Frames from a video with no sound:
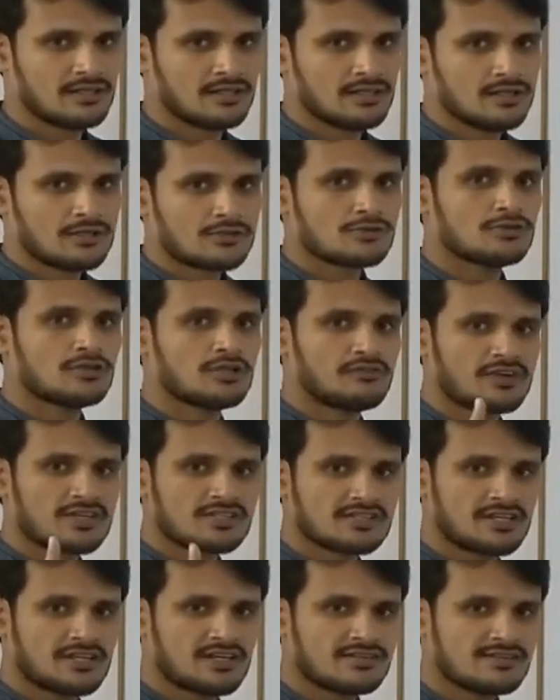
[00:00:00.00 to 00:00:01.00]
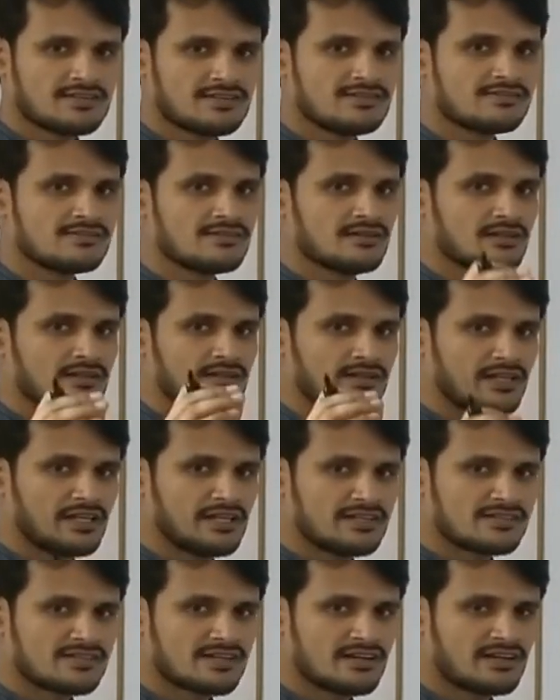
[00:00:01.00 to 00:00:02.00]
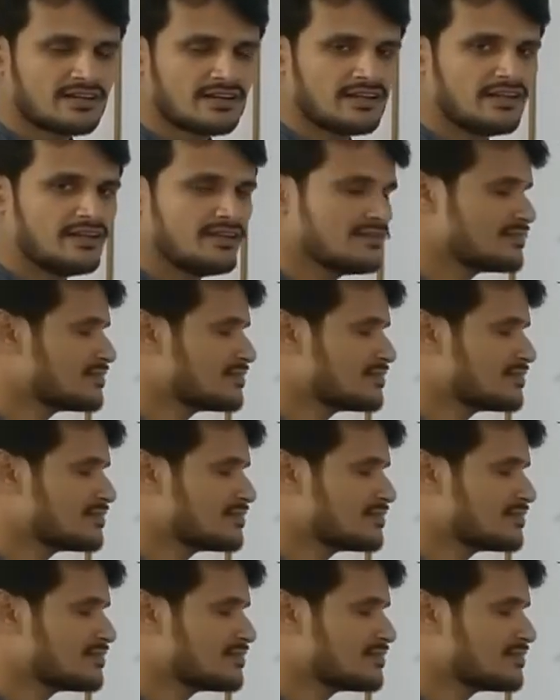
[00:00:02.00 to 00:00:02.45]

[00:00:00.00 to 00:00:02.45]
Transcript: So the first case is the incident ray is